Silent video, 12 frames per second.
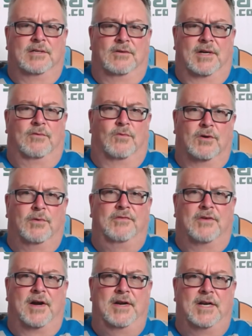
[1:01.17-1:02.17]
And will we
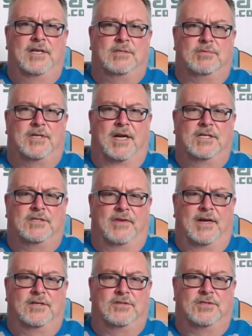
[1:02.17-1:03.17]
find any substantive
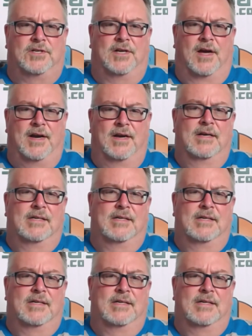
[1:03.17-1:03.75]
answers tonight?